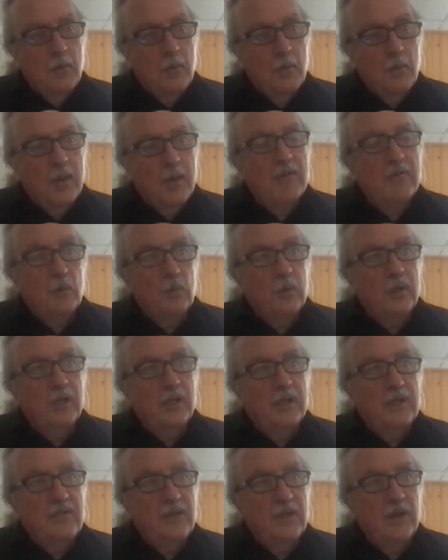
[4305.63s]
haven't
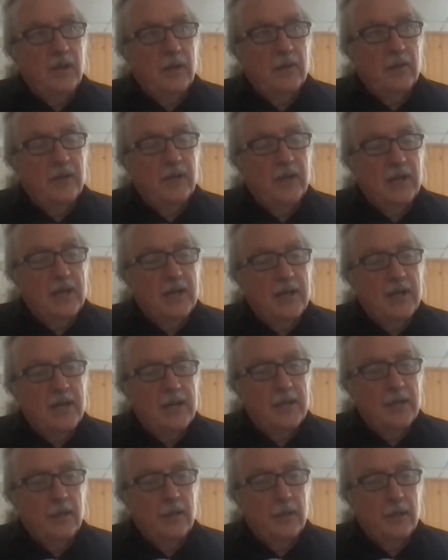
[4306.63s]
really figured out how
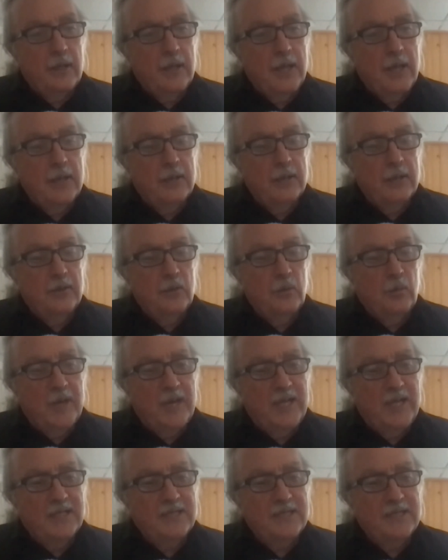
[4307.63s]
to handle the
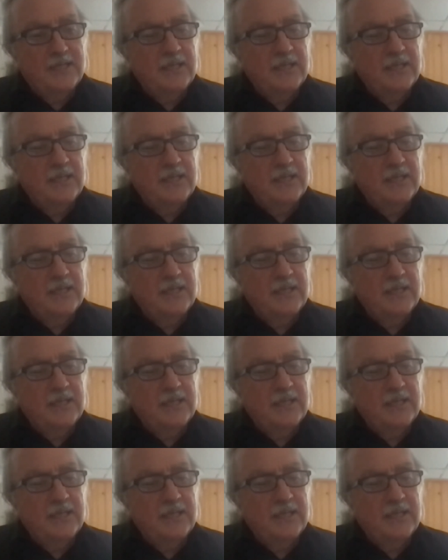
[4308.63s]
waste.